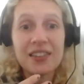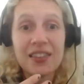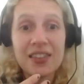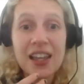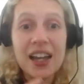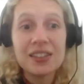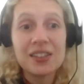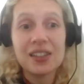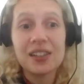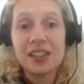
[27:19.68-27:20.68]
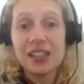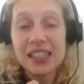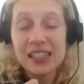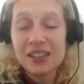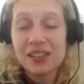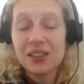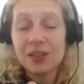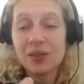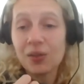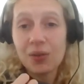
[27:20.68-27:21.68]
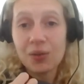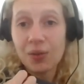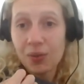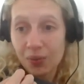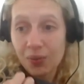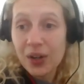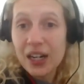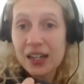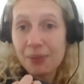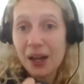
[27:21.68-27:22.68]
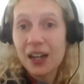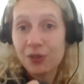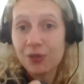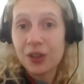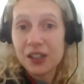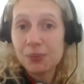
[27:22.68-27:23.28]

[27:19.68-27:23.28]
That is really bad for us